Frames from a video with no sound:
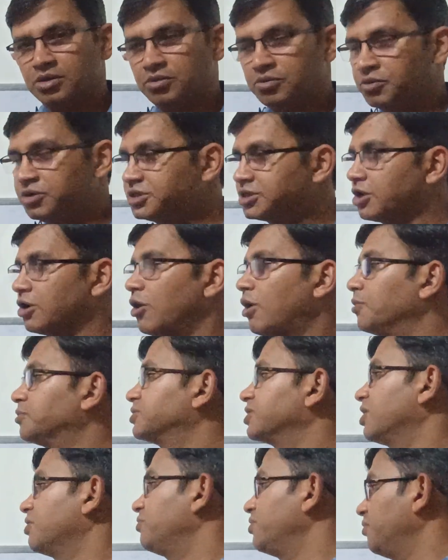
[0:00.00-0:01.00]
which are
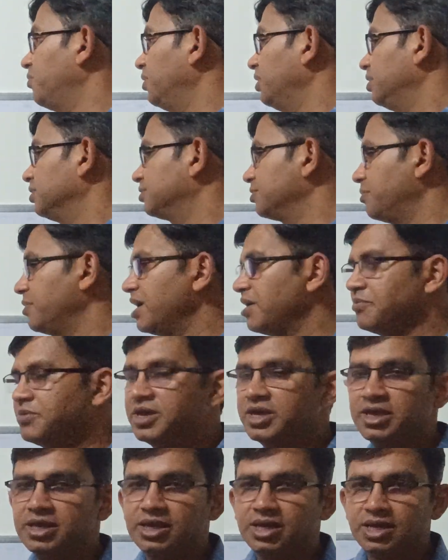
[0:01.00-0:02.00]
observable. So
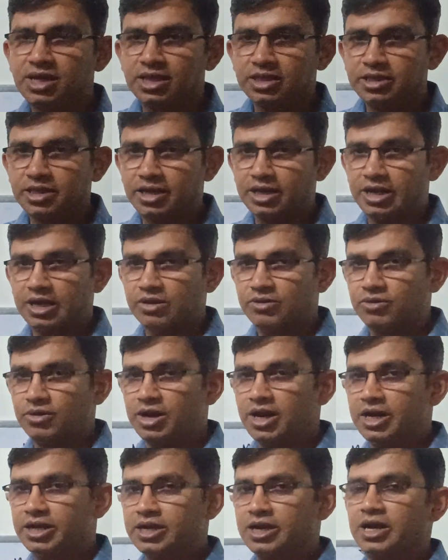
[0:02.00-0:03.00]
maybe the
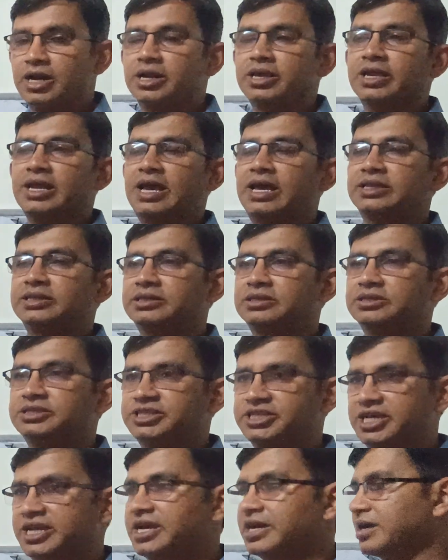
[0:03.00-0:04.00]
regulator can
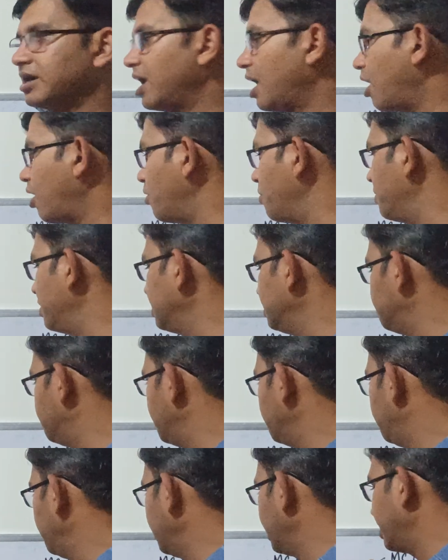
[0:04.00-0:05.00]
check how many
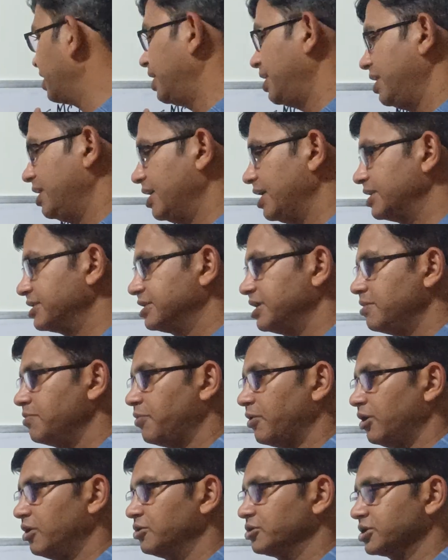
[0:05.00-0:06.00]
people are engaged in
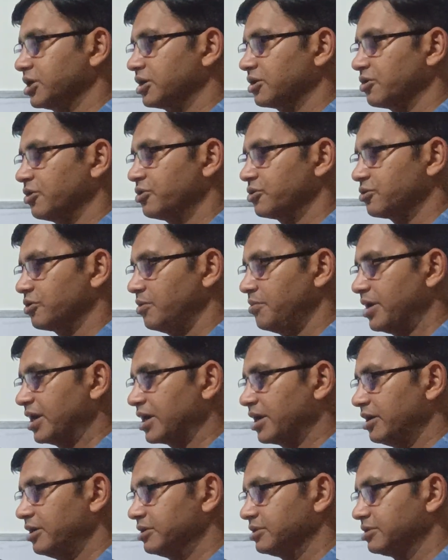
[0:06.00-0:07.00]
pollution control
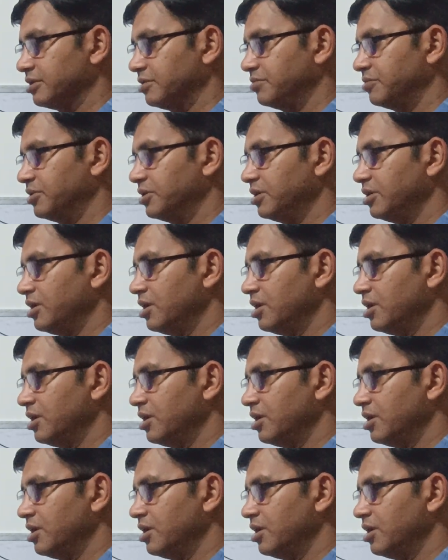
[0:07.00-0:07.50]
mechanism,